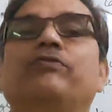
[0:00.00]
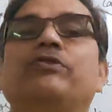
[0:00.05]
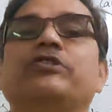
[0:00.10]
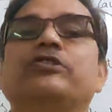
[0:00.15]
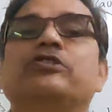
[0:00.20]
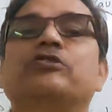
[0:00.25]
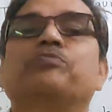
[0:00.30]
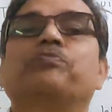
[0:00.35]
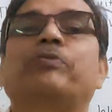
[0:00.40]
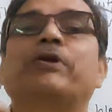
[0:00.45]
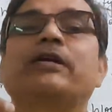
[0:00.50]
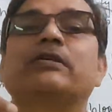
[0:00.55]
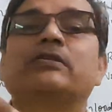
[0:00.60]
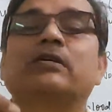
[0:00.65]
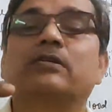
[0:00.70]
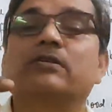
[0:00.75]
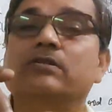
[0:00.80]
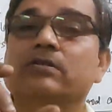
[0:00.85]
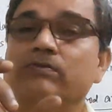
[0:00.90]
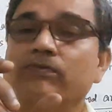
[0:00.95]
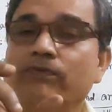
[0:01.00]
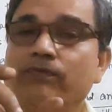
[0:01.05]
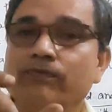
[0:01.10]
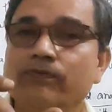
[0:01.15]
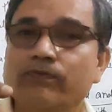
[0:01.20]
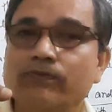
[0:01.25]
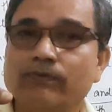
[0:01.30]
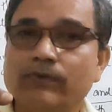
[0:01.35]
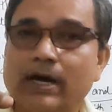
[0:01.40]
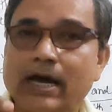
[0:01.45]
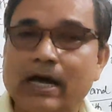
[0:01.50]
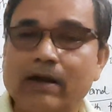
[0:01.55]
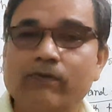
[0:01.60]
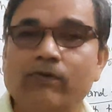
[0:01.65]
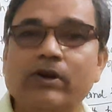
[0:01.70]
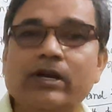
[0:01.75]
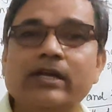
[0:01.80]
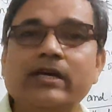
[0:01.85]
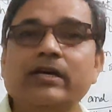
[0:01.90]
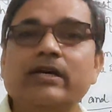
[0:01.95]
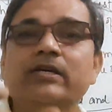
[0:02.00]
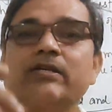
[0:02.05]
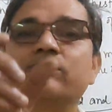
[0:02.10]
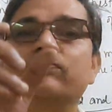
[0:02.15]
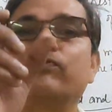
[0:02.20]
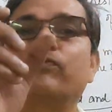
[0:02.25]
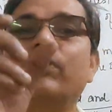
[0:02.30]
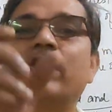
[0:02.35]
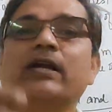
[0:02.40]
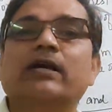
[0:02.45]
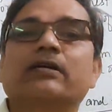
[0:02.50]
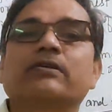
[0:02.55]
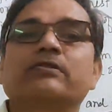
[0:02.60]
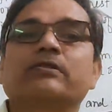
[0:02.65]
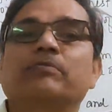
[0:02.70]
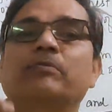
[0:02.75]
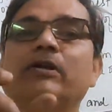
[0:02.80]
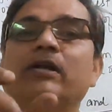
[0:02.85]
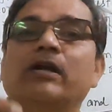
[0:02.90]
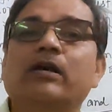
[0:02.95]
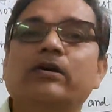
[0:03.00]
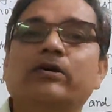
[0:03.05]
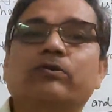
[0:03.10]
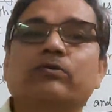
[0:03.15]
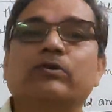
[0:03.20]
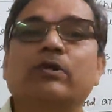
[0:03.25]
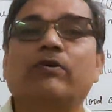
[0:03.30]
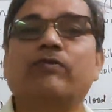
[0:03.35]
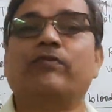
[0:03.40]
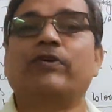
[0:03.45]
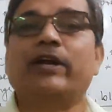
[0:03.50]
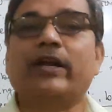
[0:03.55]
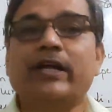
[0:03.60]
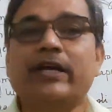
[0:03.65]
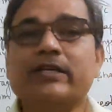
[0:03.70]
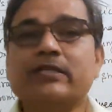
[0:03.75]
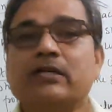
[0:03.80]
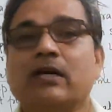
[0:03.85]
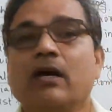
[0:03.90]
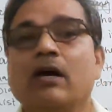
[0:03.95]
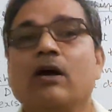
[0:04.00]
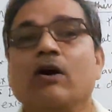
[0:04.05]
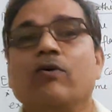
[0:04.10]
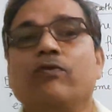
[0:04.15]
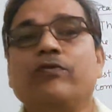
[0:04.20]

which is present. Alveoli is work similar to the villi